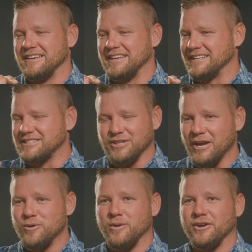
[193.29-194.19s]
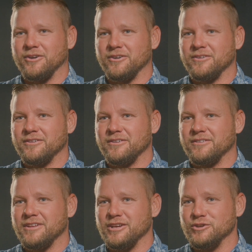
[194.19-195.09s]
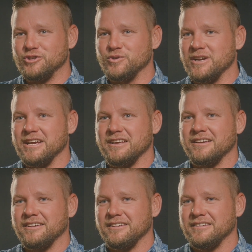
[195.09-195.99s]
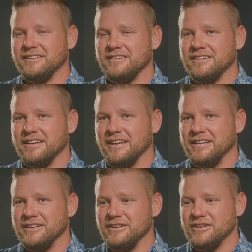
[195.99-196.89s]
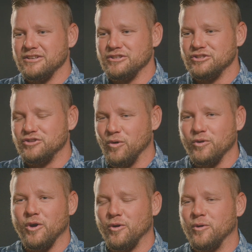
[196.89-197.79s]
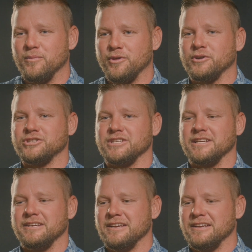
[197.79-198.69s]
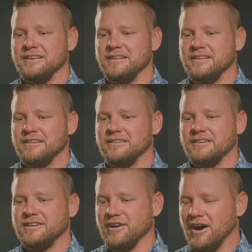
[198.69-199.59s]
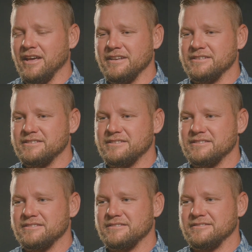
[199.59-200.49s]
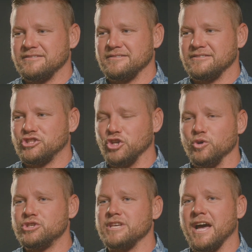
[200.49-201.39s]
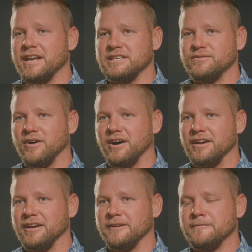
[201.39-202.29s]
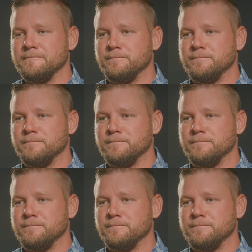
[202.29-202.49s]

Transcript: it's like water that you drink and don't go home thirsty. God is so satisfying.